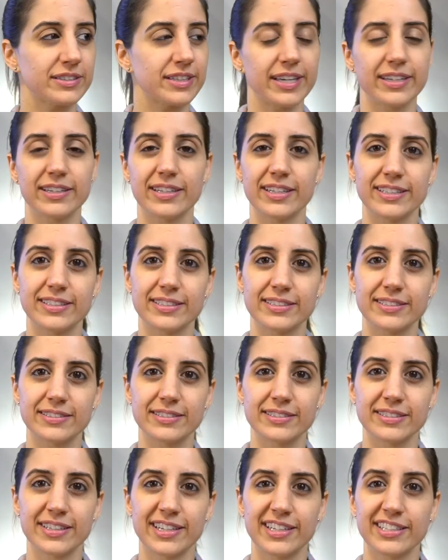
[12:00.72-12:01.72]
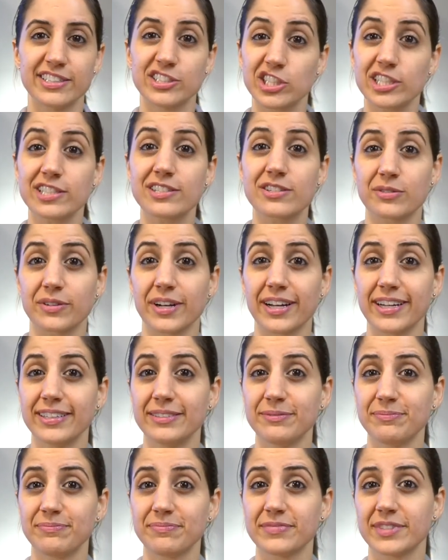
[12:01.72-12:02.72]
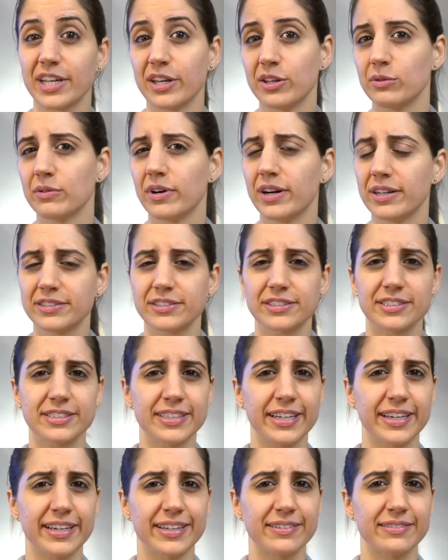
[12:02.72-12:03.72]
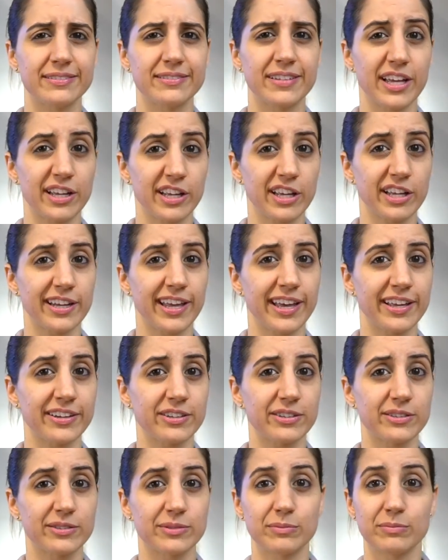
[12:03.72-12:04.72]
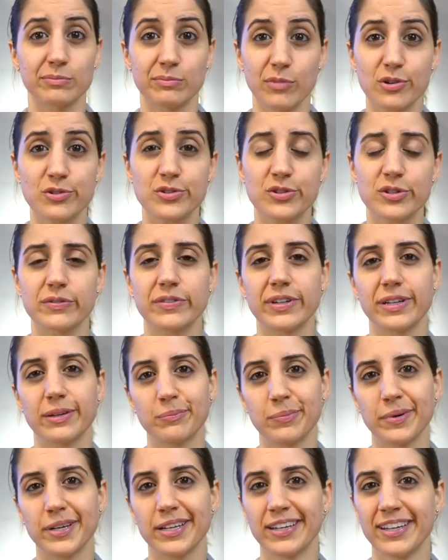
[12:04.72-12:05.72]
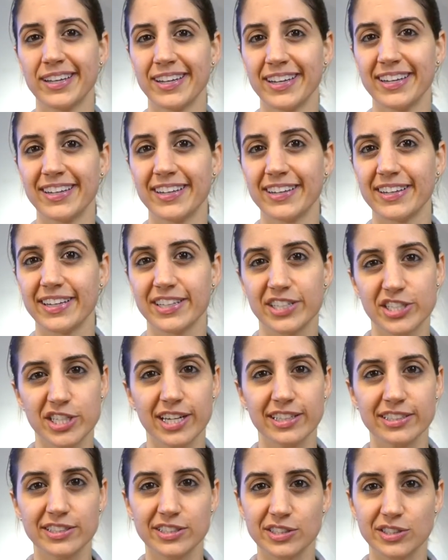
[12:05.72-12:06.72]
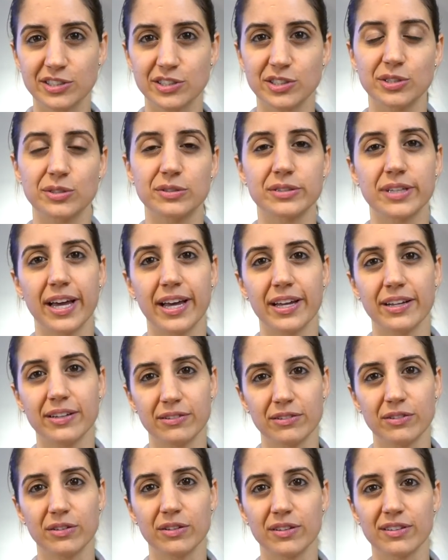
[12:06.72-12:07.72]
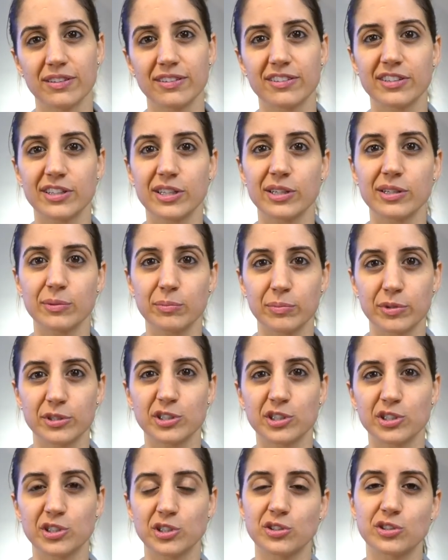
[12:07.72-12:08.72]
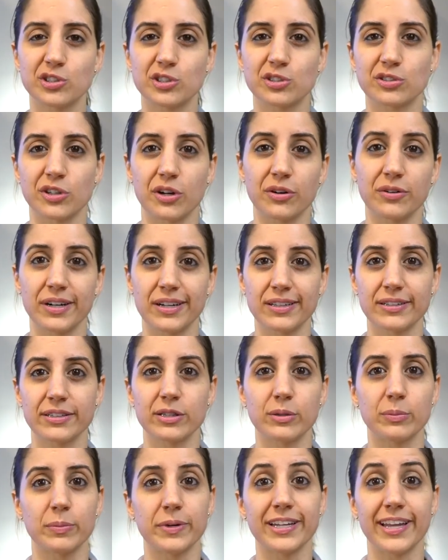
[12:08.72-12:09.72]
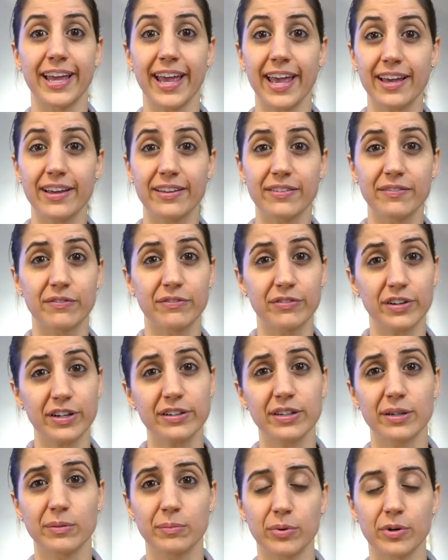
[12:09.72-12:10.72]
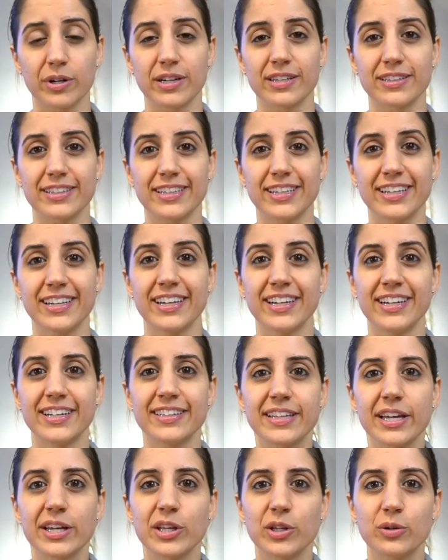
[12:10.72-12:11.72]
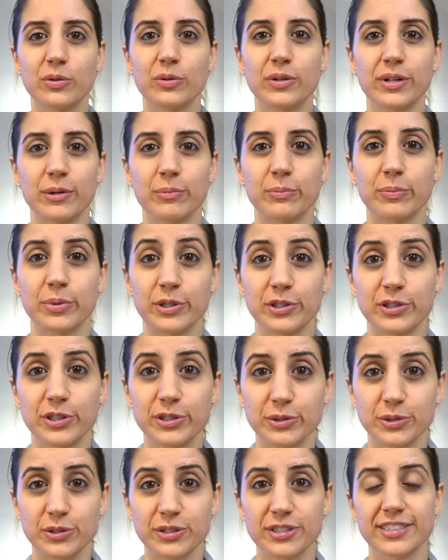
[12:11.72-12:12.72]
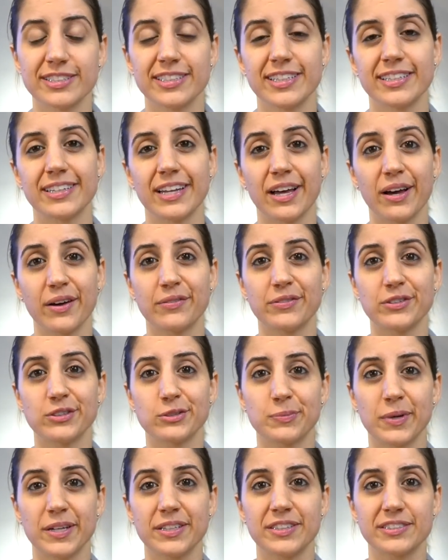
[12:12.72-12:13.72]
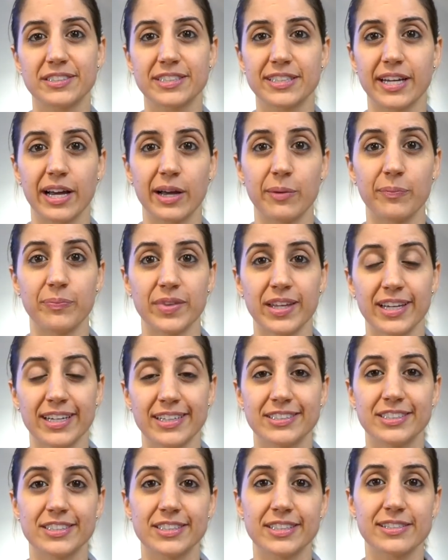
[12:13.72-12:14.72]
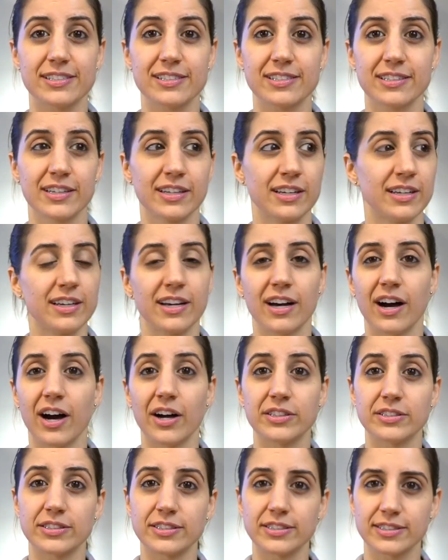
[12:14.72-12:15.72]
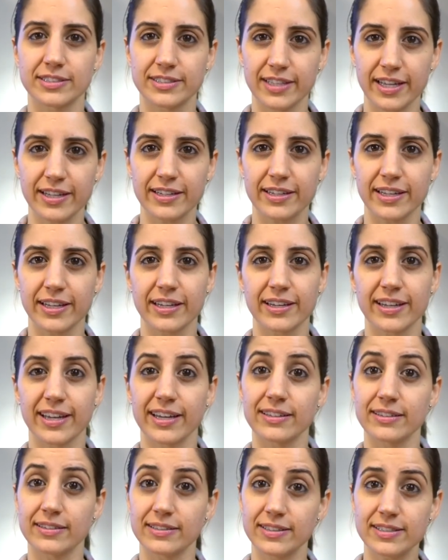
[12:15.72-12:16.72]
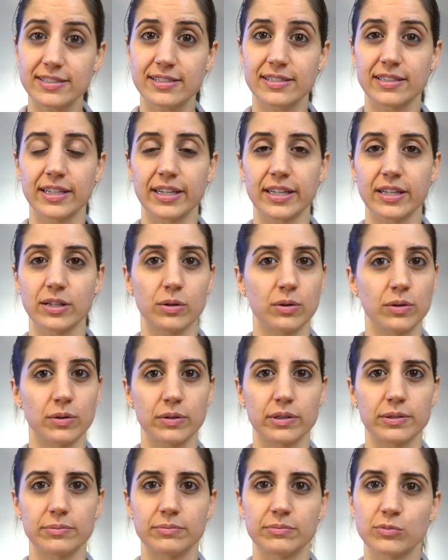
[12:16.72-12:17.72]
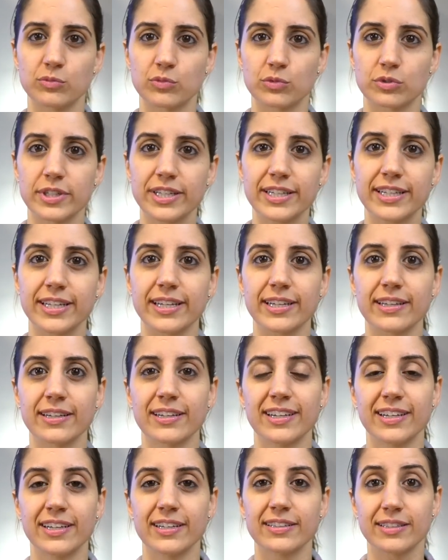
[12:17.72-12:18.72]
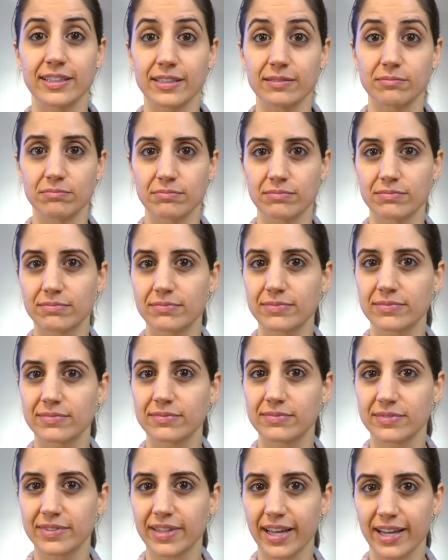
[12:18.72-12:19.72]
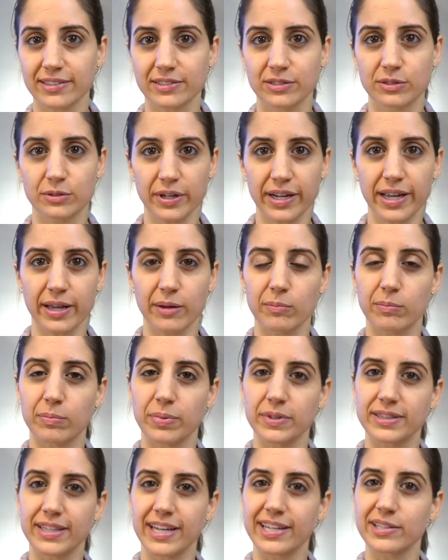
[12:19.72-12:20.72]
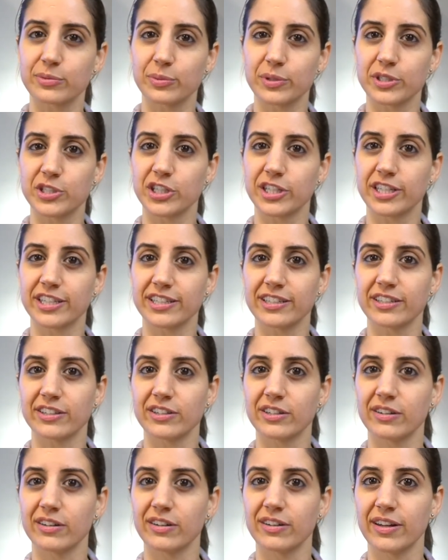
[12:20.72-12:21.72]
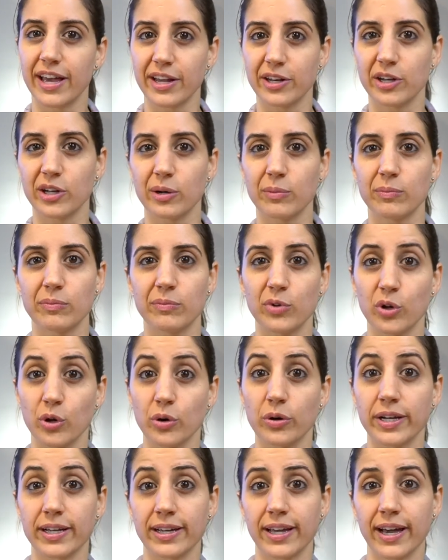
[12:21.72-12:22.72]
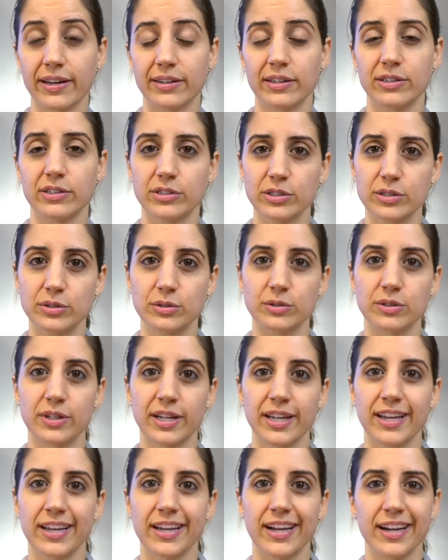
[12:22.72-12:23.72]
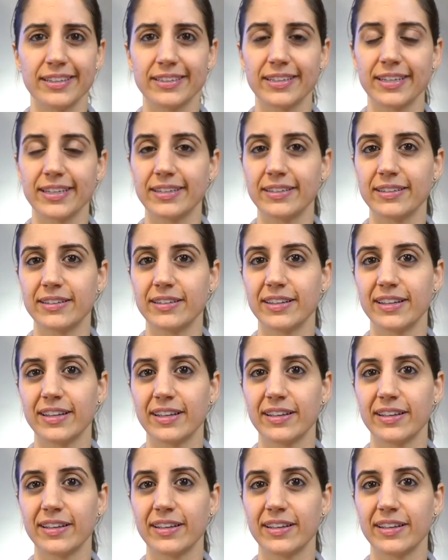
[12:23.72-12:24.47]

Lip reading: that is just right, that you understand and can handle most of it, but it challenges you and still pushes you to grow a little bit. And very importantly, that you produce. Now, if you spend your time just understanding and listening or reading, then that's great, but that's what you're going to end up knowing how to do. And then